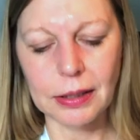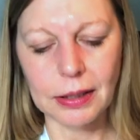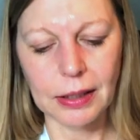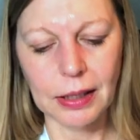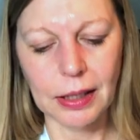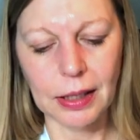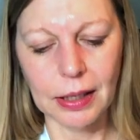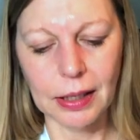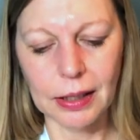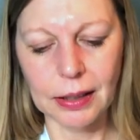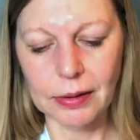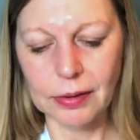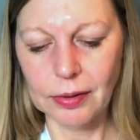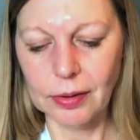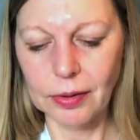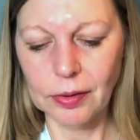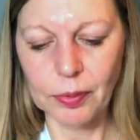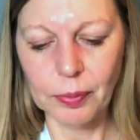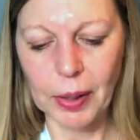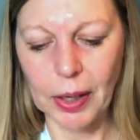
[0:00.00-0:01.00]

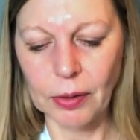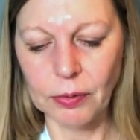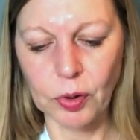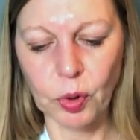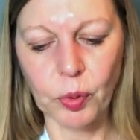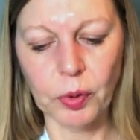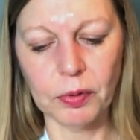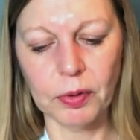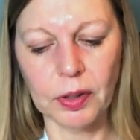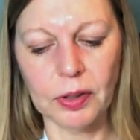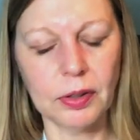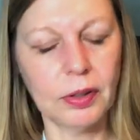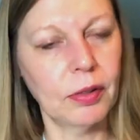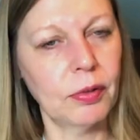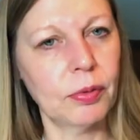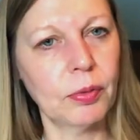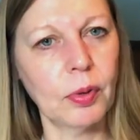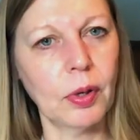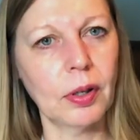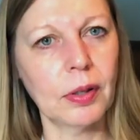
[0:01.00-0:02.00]
so it's about equivalent
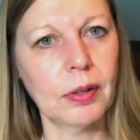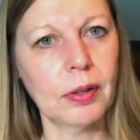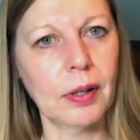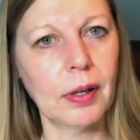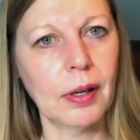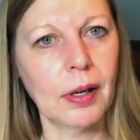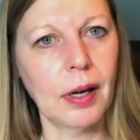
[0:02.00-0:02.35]
of what